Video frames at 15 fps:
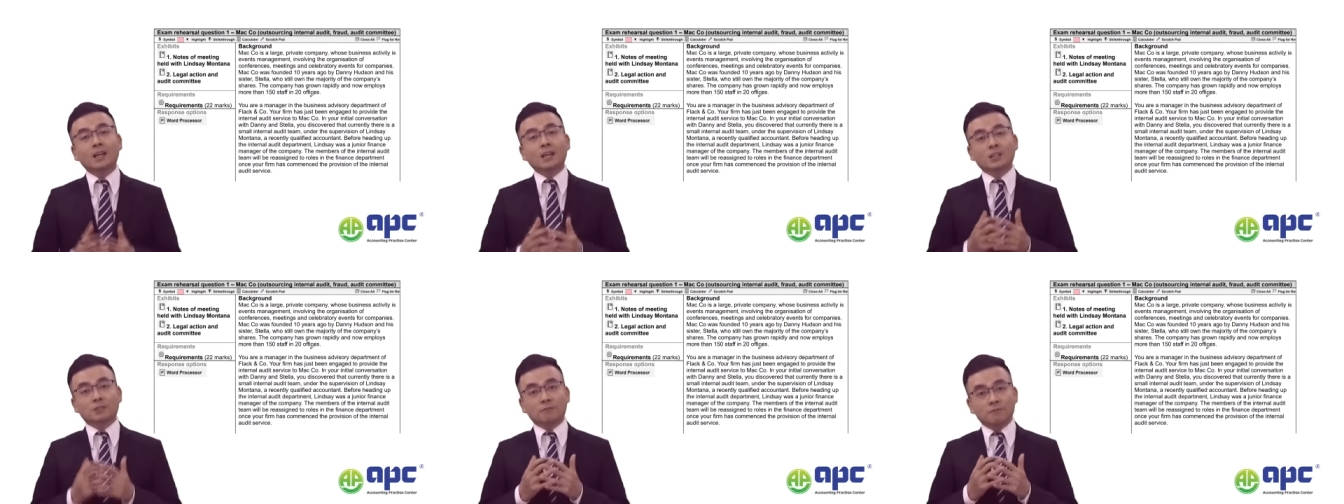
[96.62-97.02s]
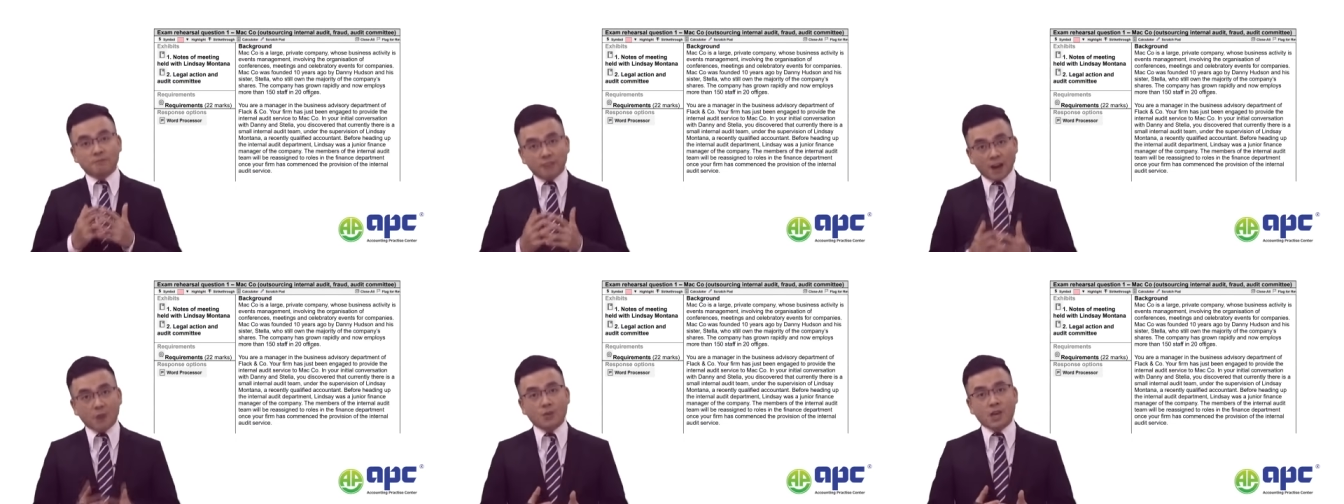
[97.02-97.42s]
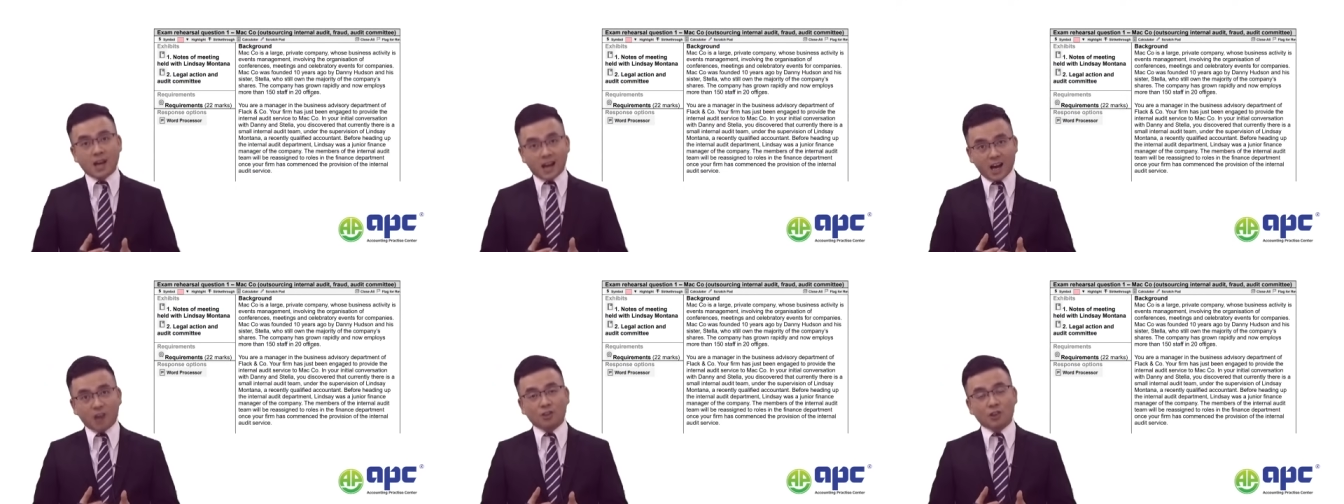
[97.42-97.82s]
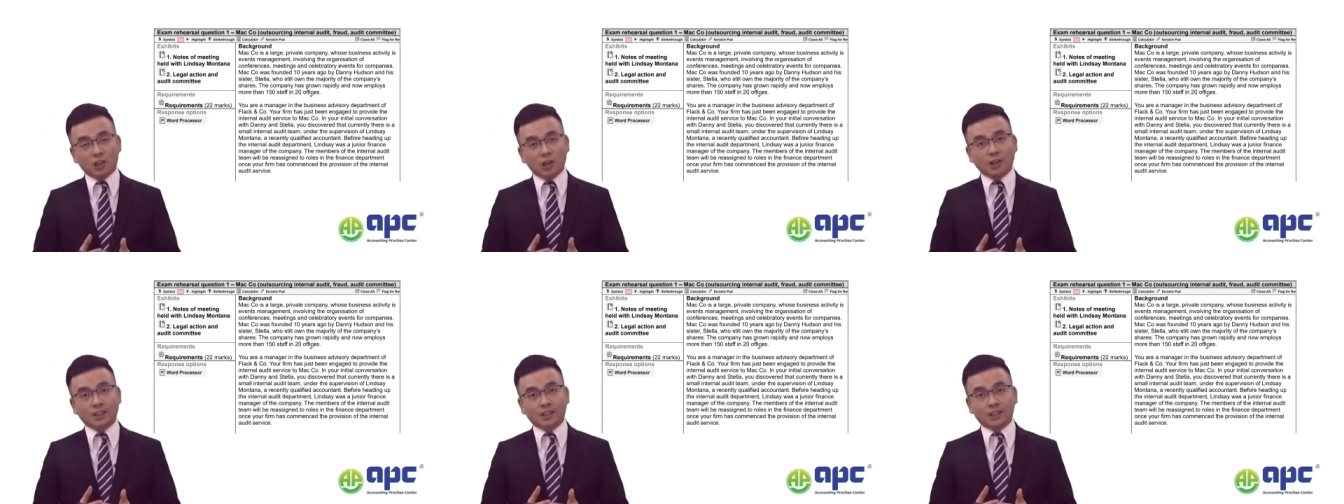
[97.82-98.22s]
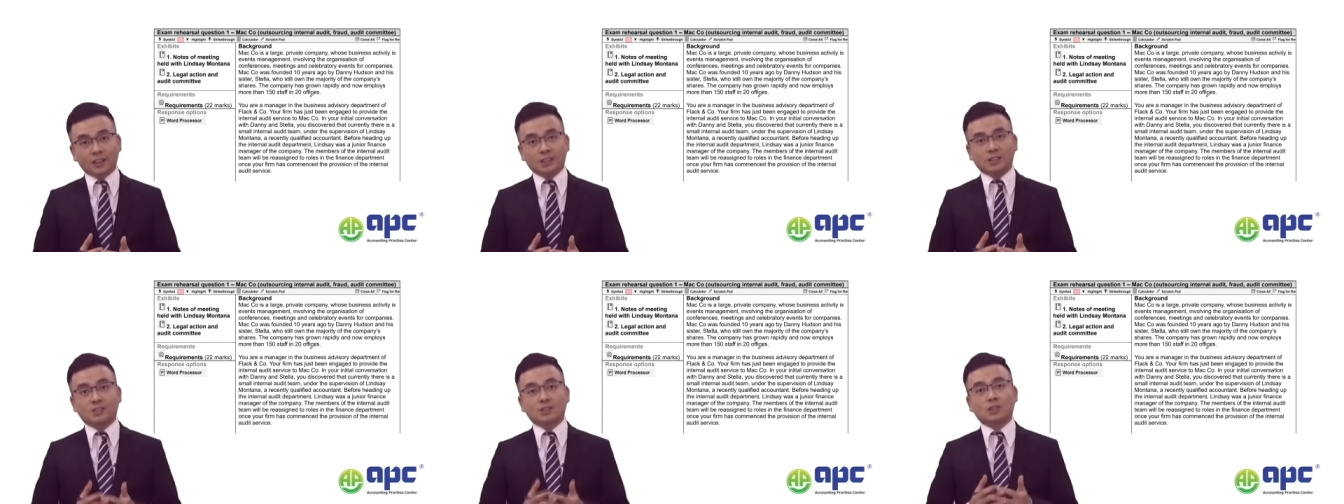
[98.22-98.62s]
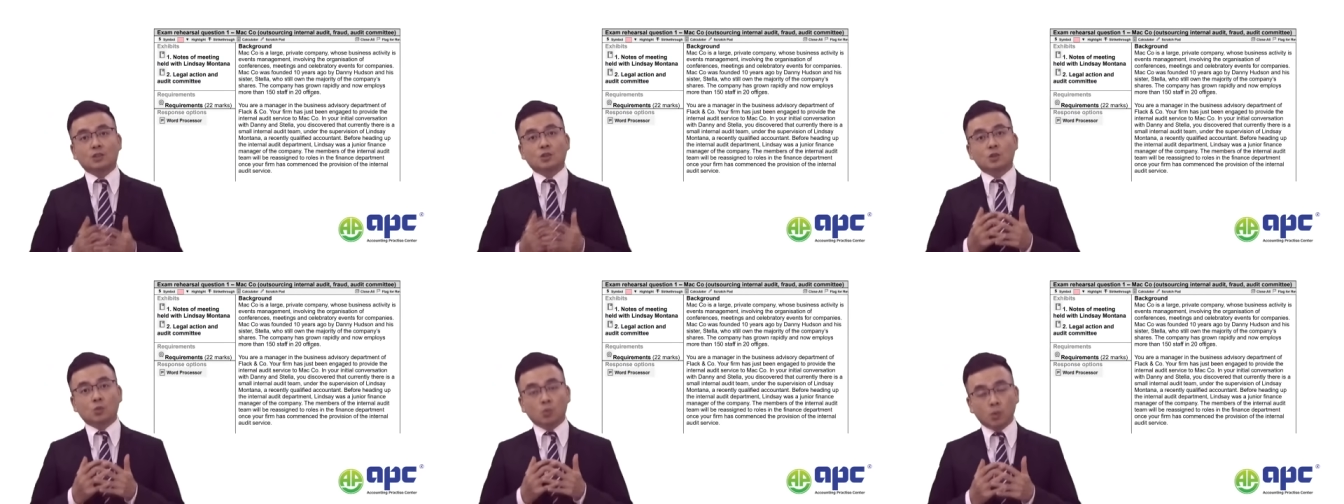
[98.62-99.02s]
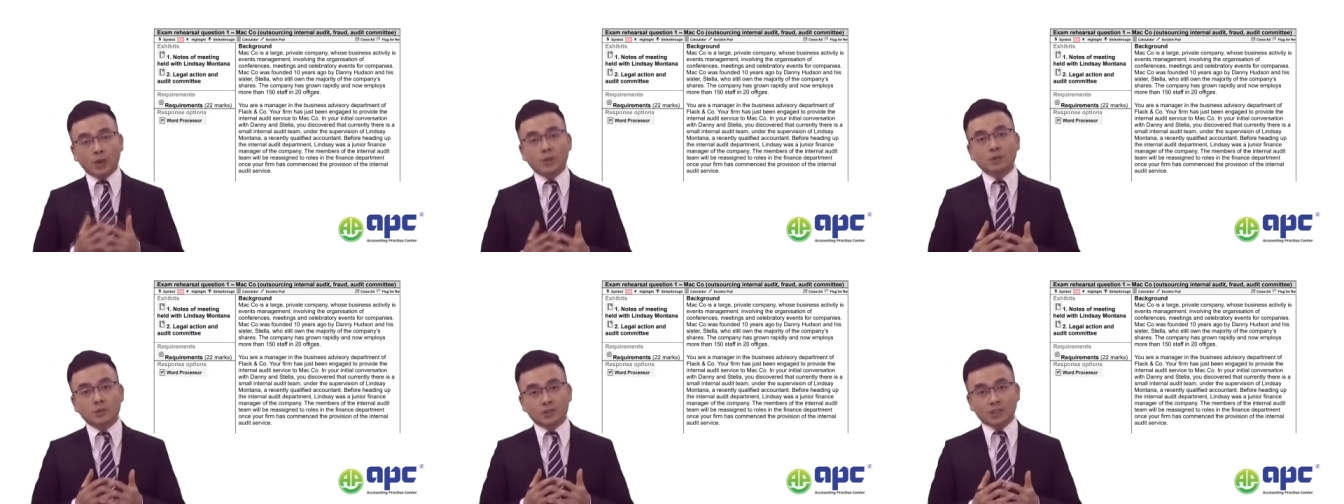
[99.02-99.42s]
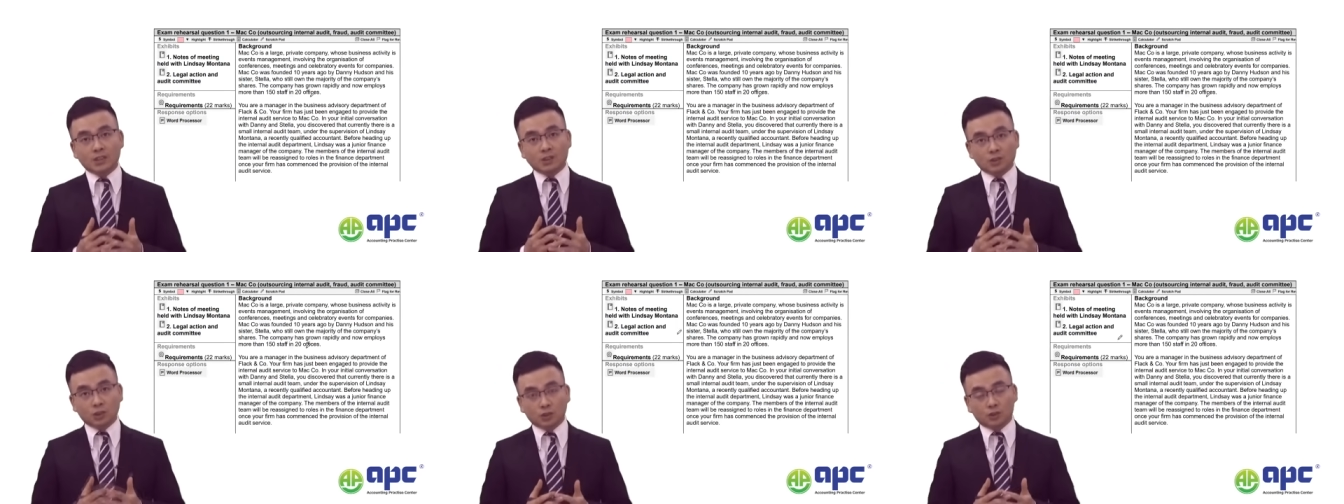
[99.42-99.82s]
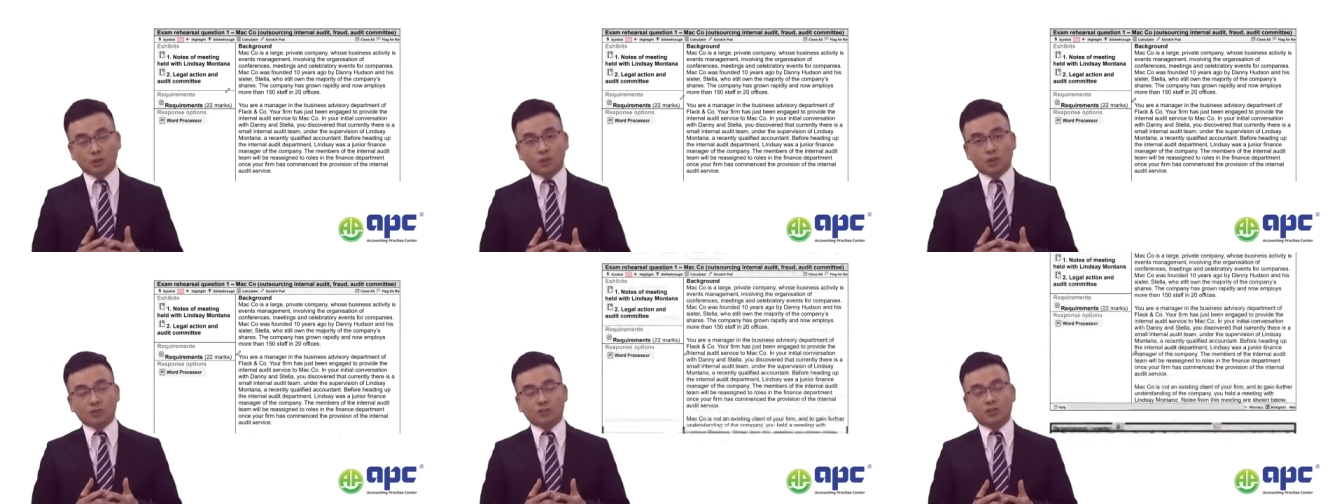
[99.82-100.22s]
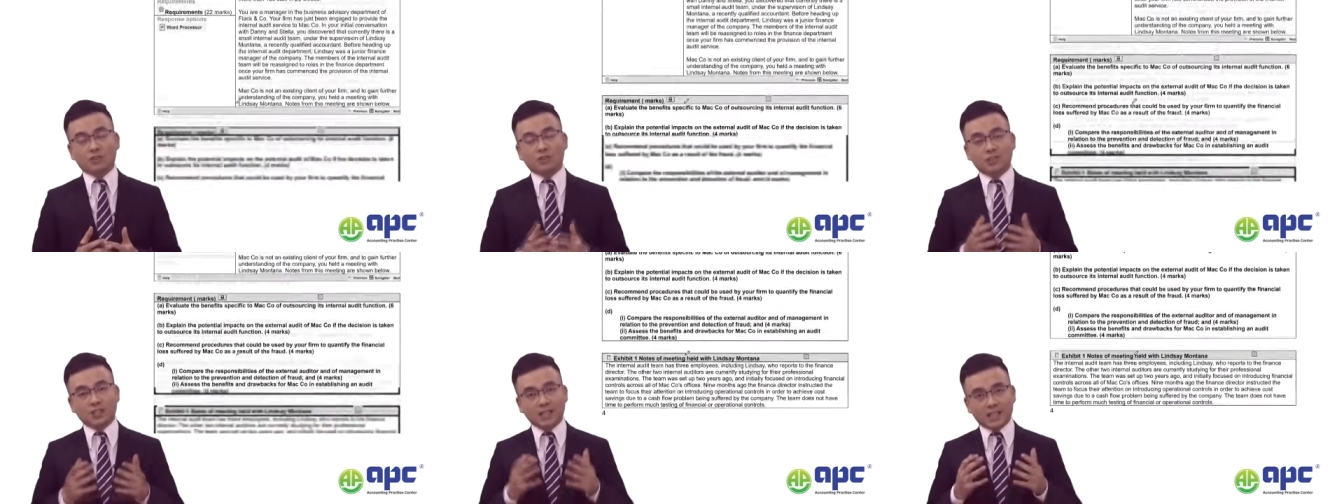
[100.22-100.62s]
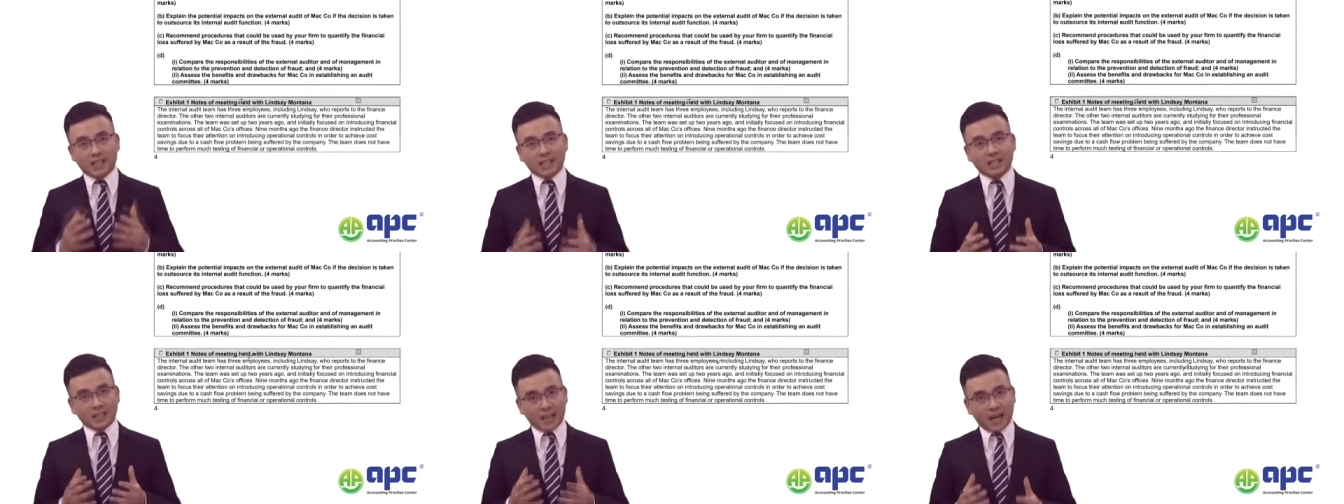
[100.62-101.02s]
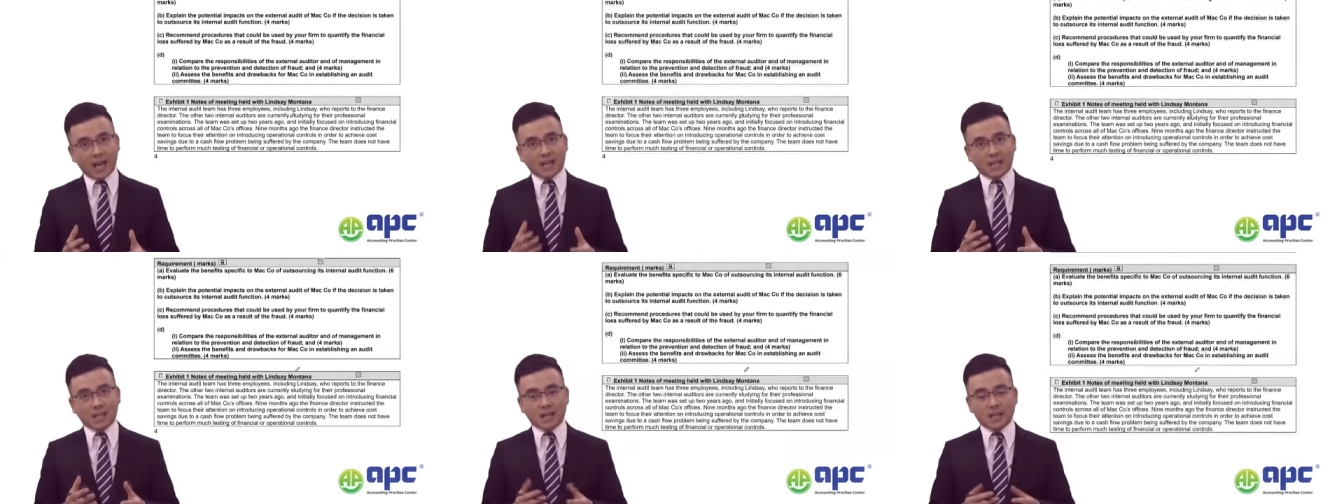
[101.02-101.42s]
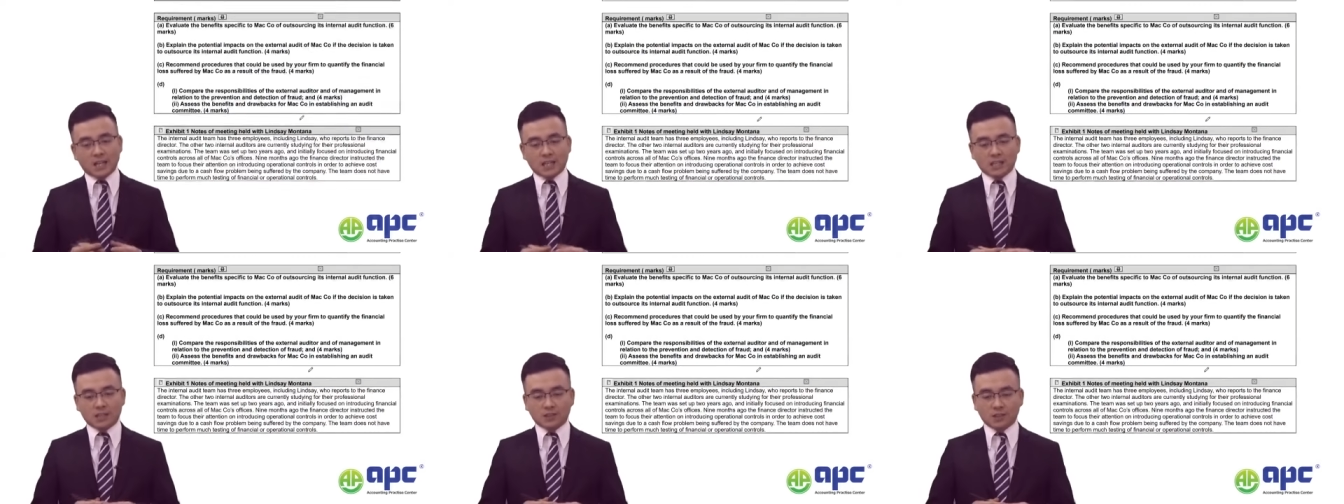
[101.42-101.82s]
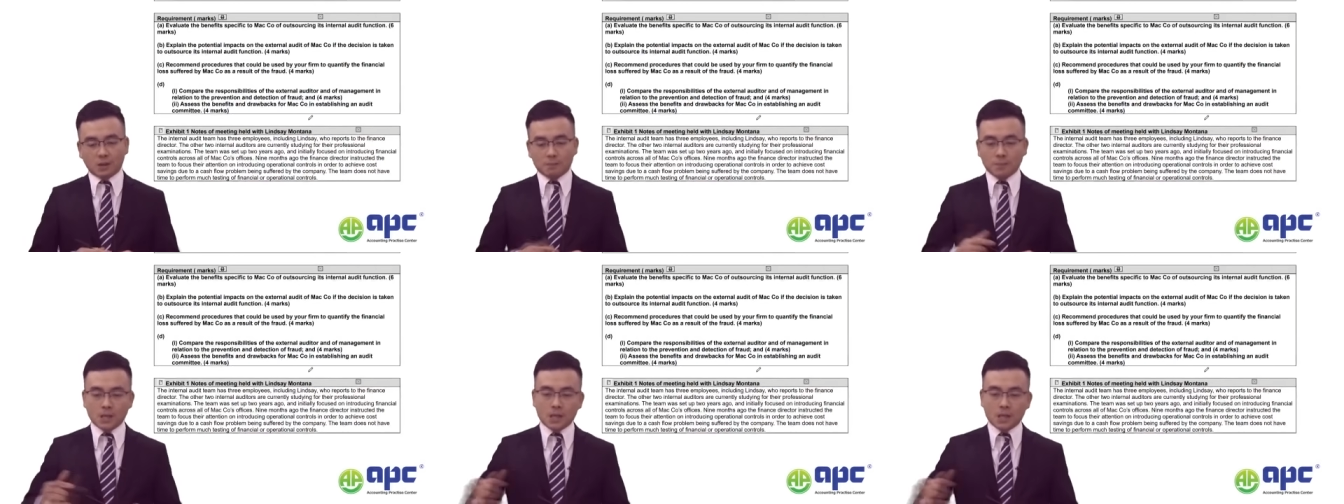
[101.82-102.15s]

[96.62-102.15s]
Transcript: It's very unlikely that you will see such questions in the AAE exam.